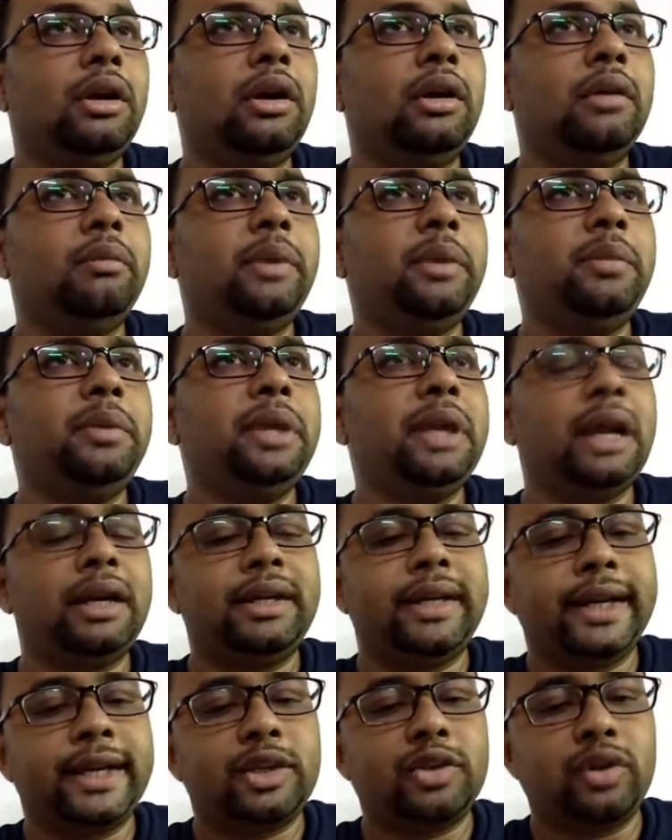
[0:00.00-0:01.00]
maybe a
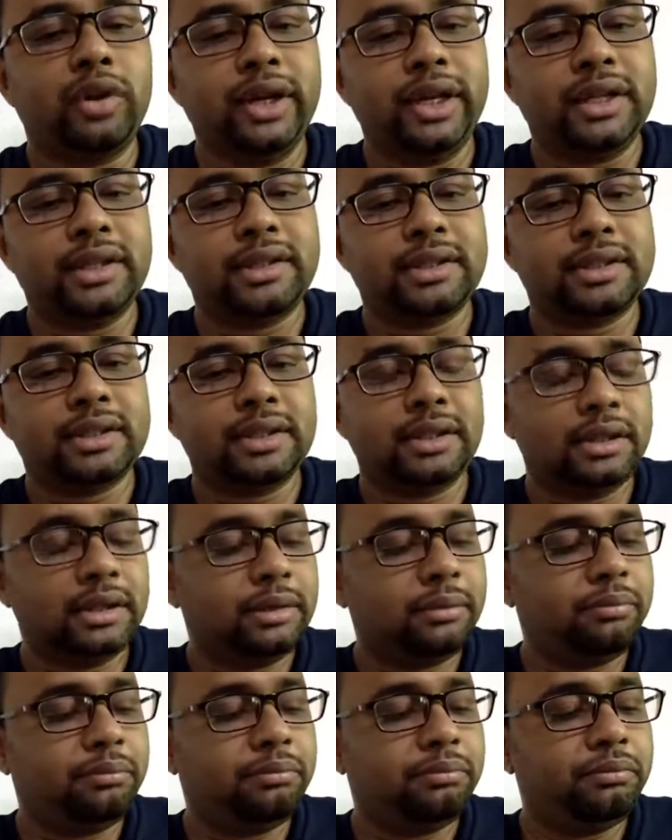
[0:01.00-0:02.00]
tectonics
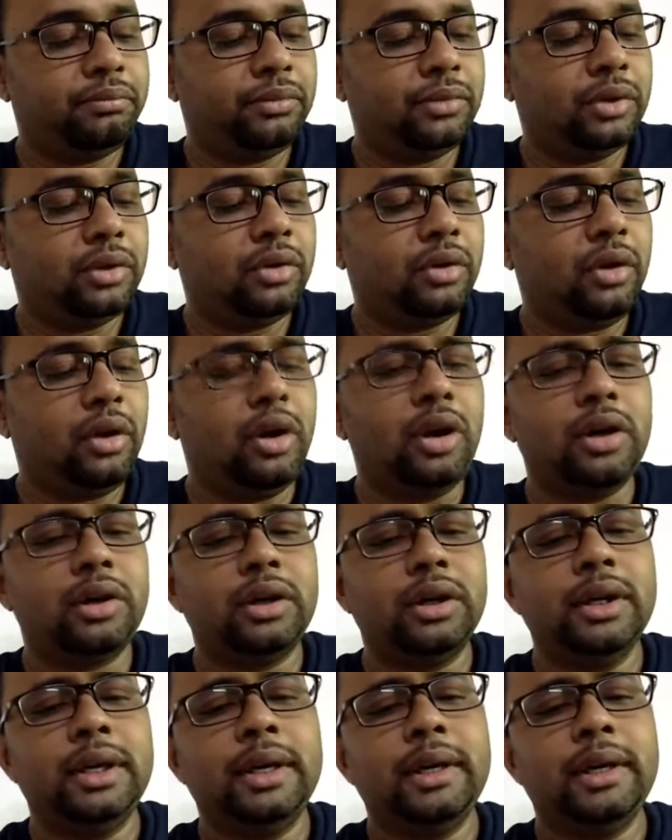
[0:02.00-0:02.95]
or